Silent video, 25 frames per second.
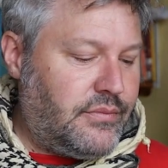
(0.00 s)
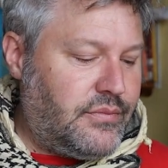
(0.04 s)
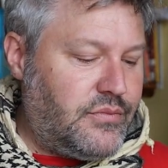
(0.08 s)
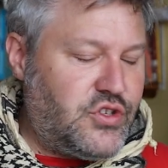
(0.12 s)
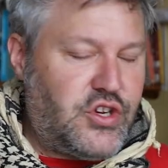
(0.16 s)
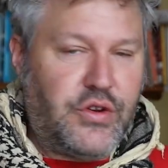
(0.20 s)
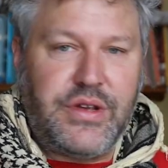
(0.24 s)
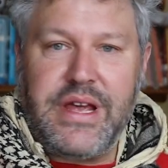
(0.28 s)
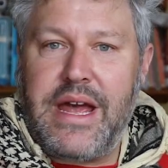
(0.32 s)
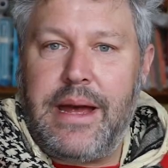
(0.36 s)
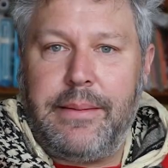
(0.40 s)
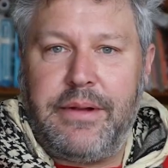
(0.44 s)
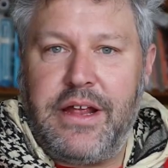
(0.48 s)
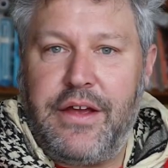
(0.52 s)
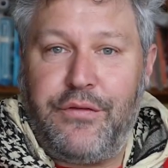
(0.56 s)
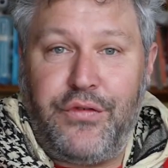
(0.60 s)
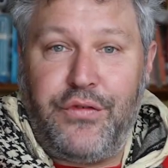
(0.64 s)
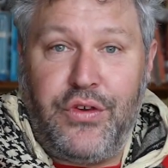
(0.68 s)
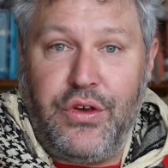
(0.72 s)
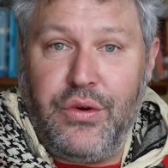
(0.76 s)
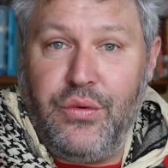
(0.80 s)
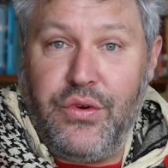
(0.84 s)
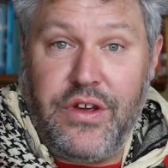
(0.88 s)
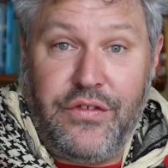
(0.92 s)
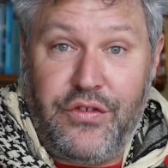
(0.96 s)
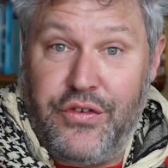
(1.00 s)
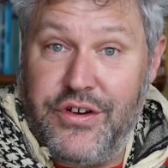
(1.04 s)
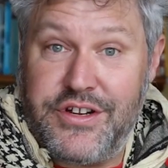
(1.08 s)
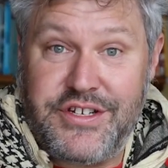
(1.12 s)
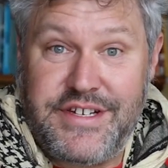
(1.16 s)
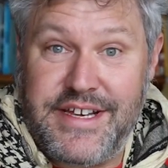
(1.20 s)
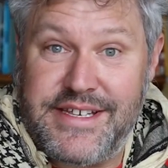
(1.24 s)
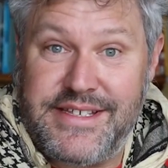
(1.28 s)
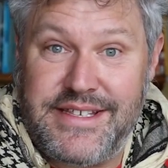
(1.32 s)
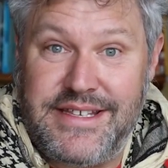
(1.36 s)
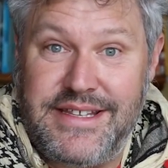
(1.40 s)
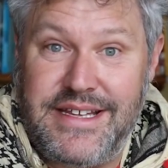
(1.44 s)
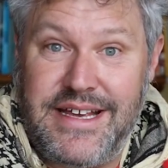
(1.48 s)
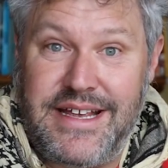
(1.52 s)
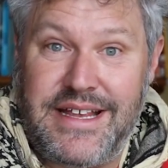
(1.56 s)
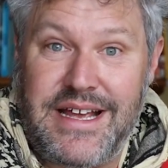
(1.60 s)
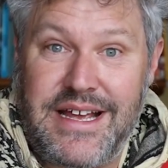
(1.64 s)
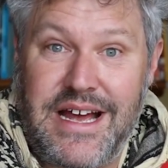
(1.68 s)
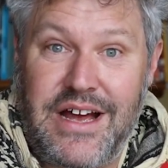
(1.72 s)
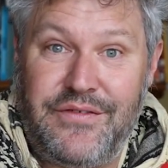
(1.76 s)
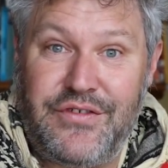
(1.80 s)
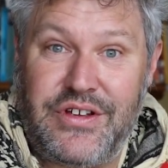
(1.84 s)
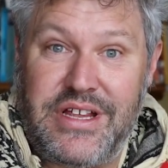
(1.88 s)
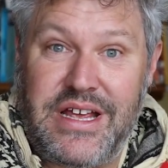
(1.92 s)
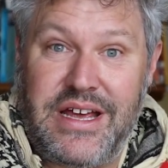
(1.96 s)
So yeah, if you're interested in
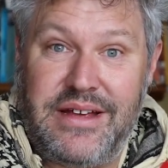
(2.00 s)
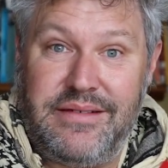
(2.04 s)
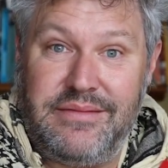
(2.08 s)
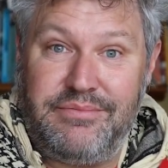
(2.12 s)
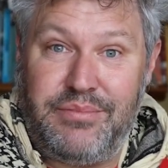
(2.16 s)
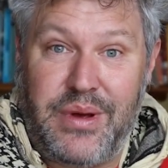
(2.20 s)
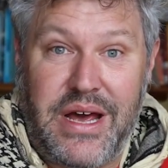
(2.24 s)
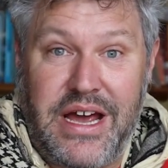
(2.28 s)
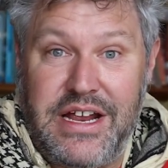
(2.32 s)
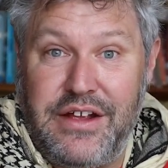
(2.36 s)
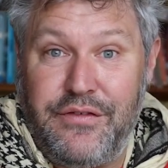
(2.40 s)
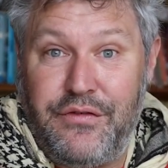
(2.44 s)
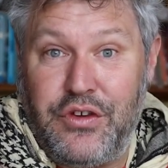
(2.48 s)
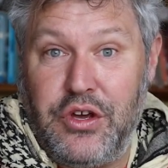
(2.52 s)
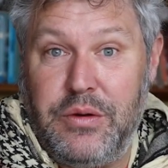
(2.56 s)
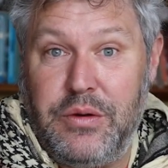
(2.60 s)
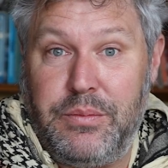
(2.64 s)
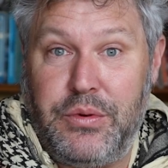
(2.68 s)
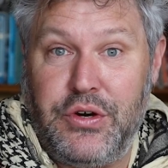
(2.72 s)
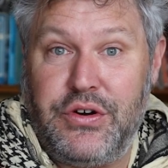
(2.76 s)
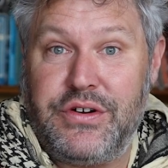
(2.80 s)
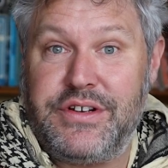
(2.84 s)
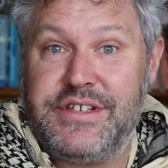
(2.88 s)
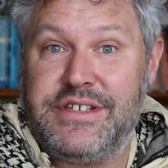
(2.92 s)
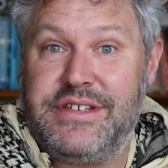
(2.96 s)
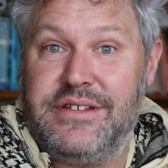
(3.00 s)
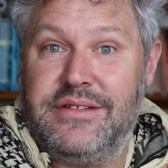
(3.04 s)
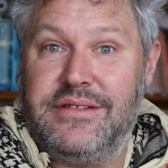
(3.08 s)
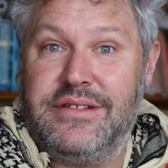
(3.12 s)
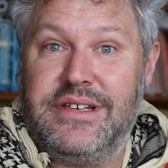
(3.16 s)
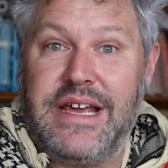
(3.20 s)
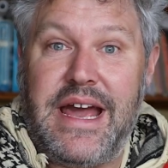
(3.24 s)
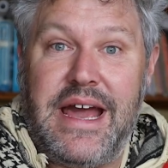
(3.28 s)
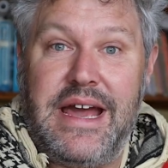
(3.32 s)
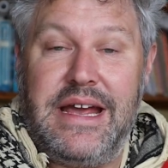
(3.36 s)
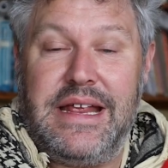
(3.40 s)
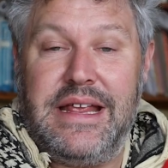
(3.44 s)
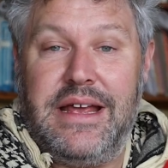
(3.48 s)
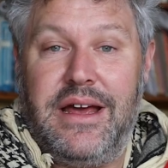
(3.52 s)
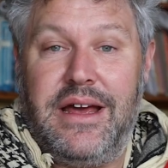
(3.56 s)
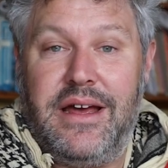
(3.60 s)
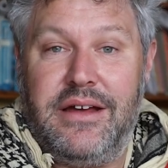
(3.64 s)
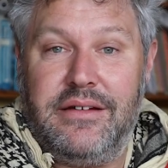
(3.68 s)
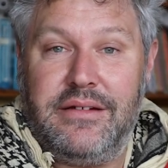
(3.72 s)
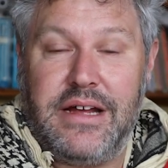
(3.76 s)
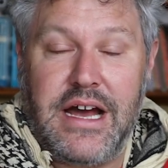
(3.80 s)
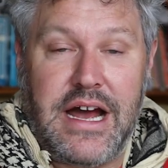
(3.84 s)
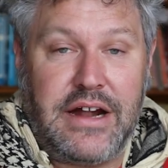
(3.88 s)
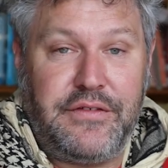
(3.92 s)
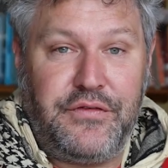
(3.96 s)
paying a few bucks and getting
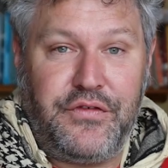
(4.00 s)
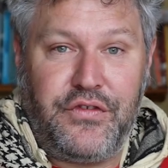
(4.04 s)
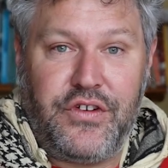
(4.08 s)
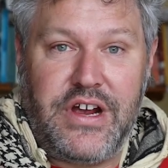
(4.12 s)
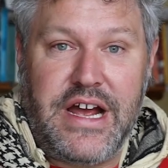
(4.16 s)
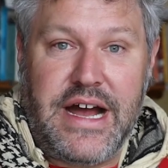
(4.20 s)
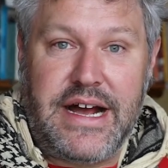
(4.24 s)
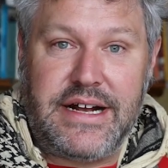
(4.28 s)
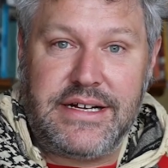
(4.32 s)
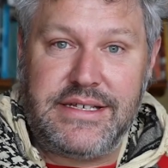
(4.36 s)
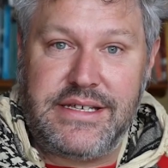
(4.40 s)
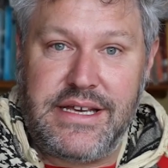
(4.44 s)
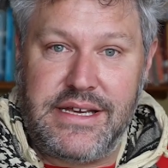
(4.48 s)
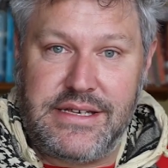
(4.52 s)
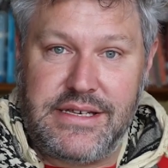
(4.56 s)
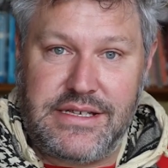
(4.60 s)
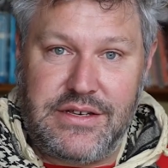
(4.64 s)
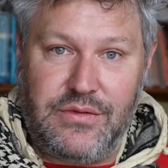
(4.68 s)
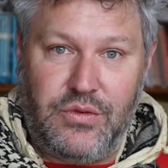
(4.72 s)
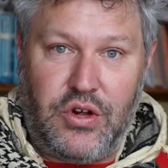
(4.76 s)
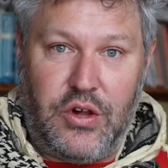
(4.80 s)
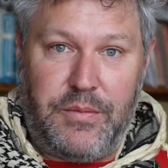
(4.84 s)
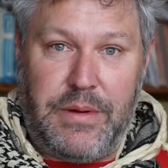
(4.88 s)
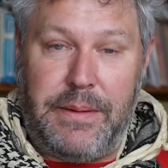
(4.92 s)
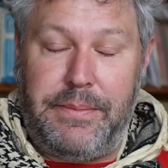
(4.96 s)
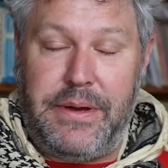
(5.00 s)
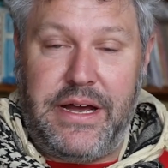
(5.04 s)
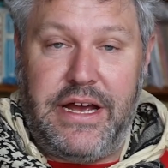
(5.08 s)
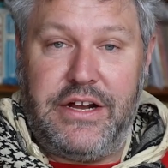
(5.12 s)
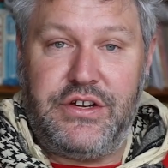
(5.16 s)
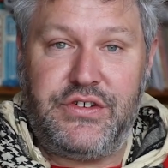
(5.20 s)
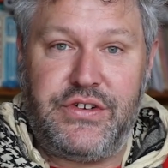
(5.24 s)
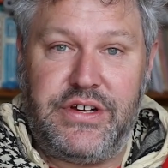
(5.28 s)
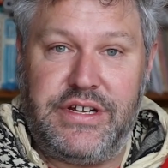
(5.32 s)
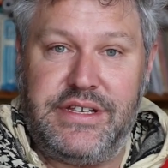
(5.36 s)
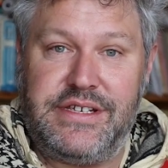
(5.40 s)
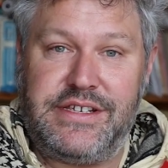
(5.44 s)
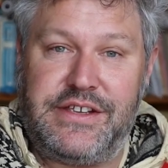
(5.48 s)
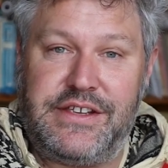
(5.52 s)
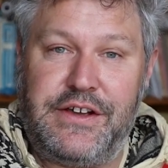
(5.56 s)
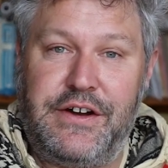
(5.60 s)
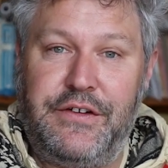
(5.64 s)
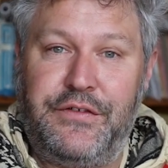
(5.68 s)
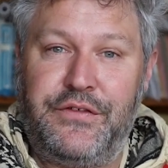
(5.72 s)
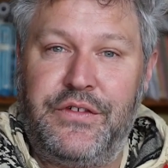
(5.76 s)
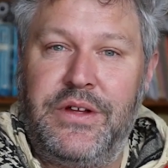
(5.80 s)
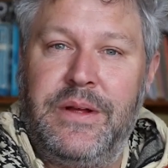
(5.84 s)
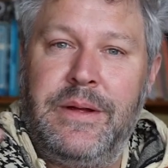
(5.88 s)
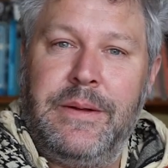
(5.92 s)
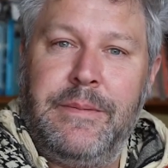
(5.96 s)
ad-free access to all my Patreon
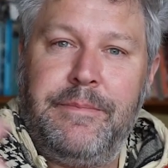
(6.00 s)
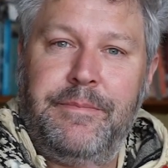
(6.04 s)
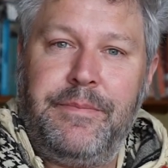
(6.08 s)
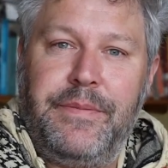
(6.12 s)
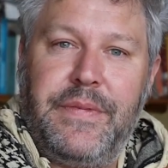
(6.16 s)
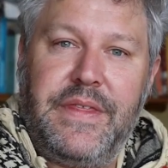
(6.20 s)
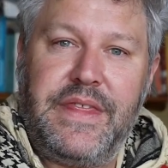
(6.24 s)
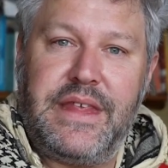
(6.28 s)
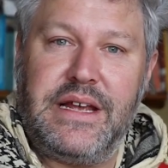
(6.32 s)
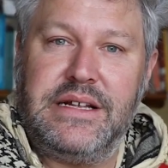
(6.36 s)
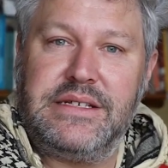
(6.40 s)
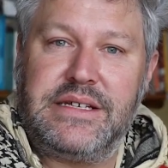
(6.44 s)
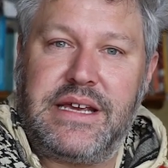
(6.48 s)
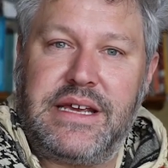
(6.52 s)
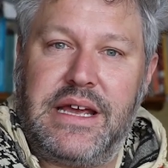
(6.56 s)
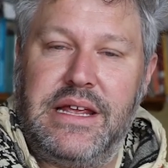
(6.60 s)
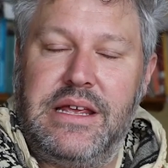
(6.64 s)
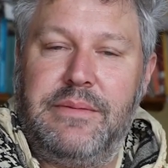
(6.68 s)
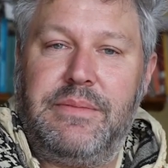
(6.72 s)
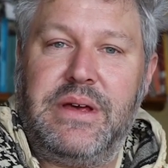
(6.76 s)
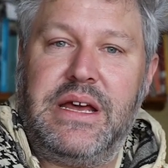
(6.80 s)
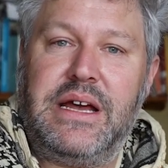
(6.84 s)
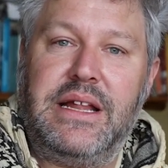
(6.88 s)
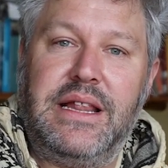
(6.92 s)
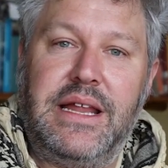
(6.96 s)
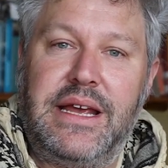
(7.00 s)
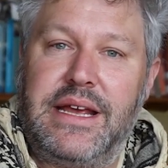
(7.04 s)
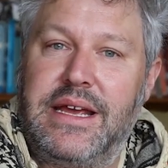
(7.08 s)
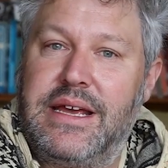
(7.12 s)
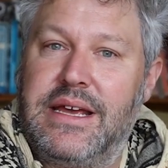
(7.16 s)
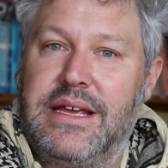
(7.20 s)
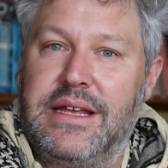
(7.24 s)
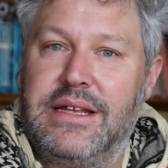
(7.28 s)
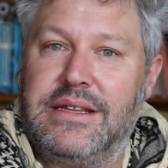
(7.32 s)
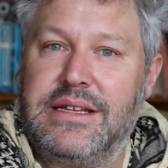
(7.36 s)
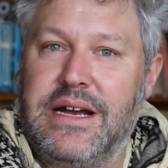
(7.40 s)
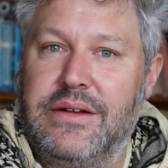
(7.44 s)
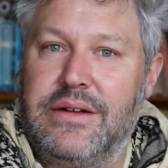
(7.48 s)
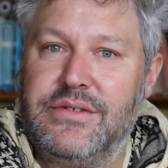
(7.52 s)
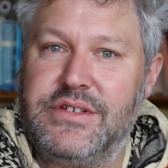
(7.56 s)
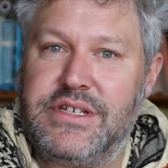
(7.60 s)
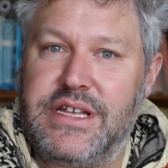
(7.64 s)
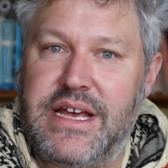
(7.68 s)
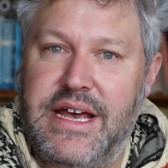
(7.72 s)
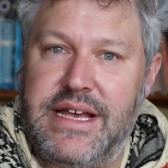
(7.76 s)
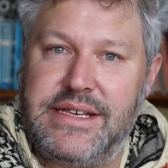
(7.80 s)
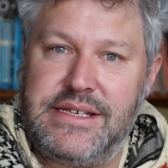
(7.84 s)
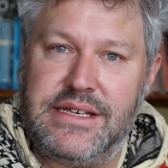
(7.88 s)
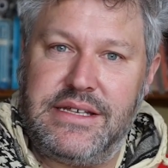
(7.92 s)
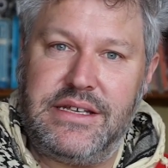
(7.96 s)
stuff, there's going to be a link
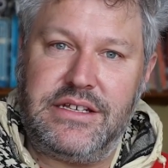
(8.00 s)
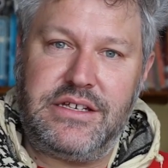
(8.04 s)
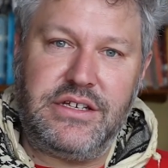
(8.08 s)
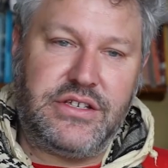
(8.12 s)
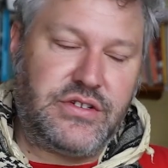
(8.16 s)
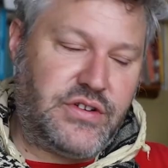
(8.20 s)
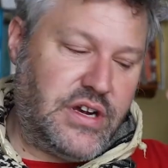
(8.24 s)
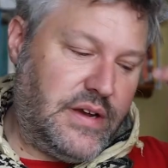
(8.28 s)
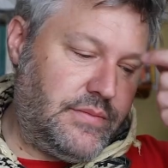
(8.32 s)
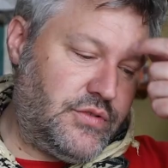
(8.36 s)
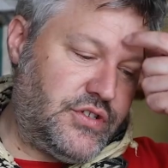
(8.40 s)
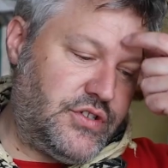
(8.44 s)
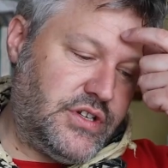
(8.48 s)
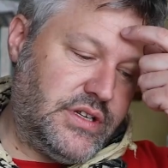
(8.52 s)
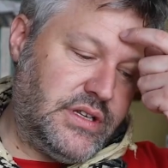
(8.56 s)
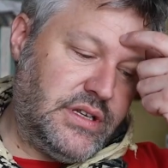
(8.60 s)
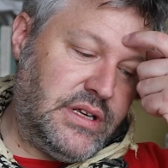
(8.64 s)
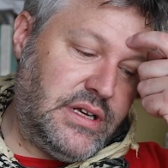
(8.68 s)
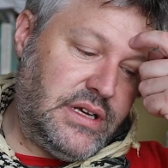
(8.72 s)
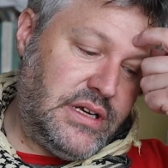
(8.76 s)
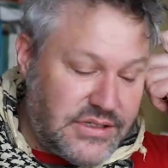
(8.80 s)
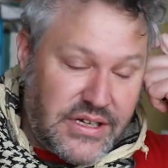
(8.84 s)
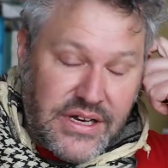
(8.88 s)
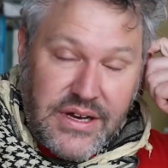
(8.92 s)
downstairs in the description.